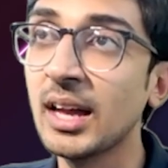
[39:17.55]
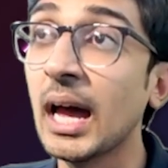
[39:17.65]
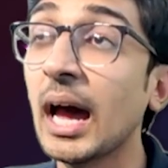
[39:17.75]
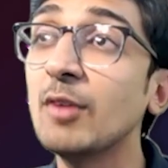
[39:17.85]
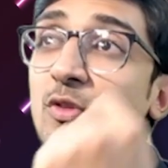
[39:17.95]

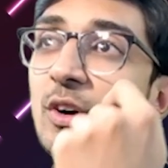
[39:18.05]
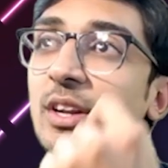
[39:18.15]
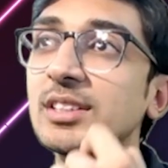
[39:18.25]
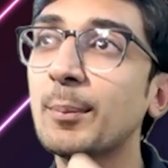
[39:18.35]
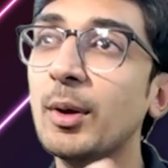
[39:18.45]
Have you, for
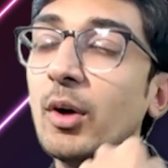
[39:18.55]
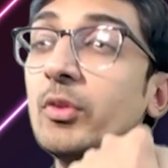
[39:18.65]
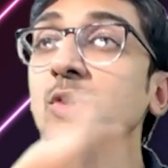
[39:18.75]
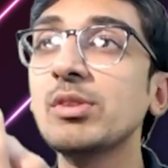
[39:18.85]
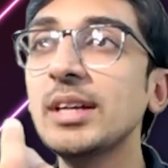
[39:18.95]
example, on the
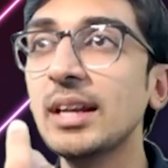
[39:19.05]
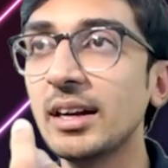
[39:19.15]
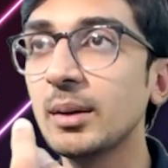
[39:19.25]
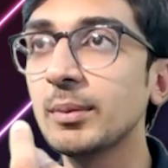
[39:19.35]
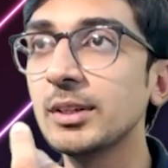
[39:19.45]
Swiggy
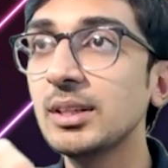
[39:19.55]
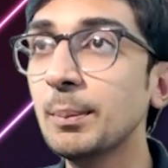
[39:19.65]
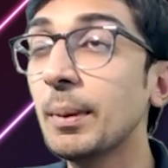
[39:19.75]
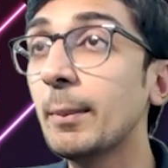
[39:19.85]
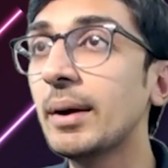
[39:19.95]
landing page,
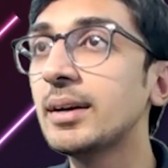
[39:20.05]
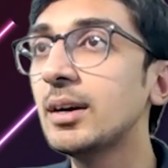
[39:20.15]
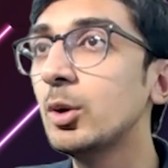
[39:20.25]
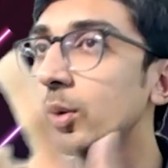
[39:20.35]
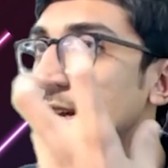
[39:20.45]
implemented
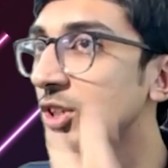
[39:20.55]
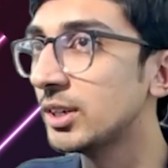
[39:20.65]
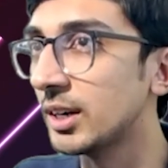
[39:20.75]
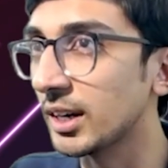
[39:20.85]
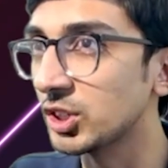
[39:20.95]
location
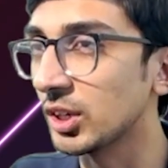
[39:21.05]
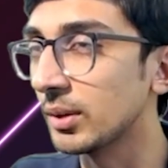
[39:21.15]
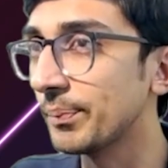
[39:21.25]
detection?